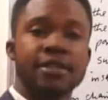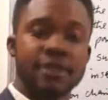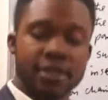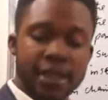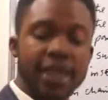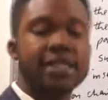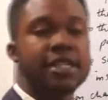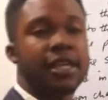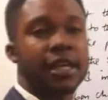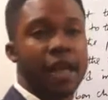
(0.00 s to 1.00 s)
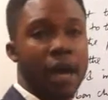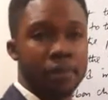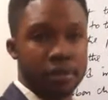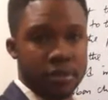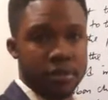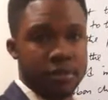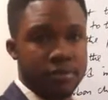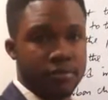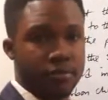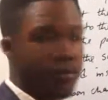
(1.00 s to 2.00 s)
6 carbons.
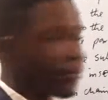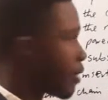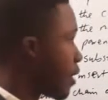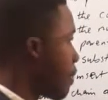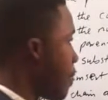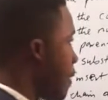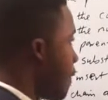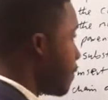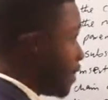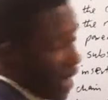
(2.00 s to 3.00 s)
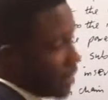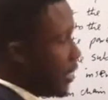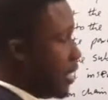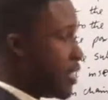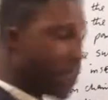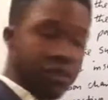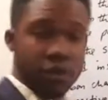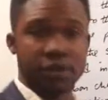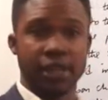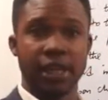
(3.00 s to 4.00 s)
That is
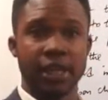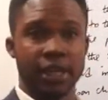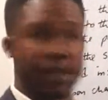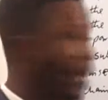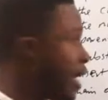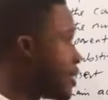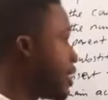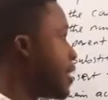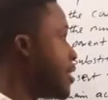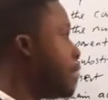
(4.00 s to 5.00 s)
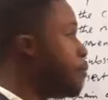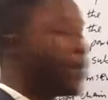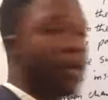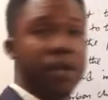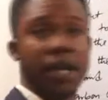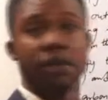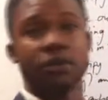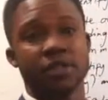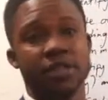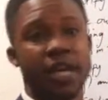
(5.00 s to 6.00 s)
not the last example that we can
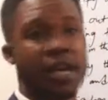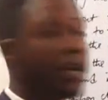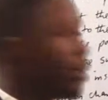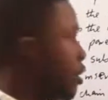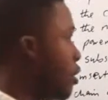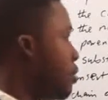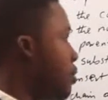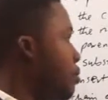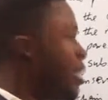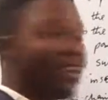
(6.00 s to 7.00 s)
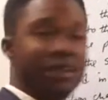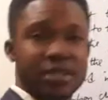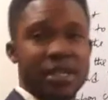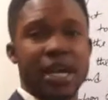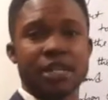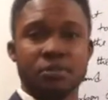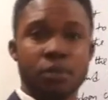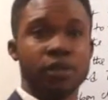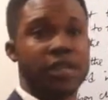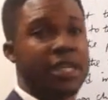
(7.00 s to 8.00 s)
consider. You can consider as
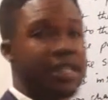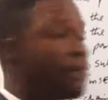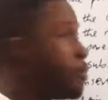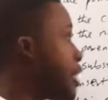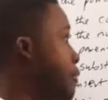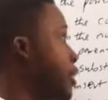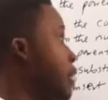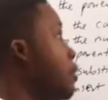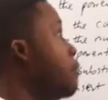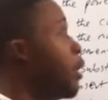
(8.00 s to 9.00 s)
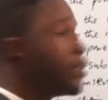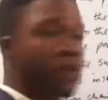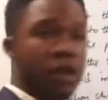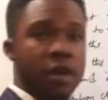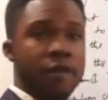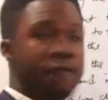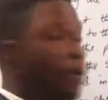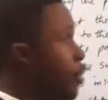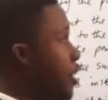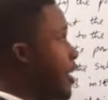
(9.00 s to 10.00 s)
much examples as possible, but
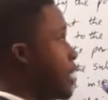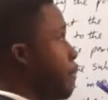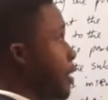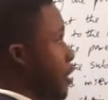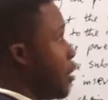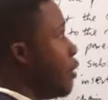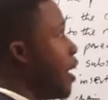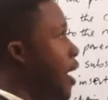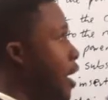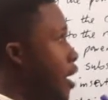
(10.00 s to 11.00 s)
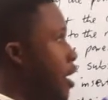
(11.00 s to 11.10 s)
following this particular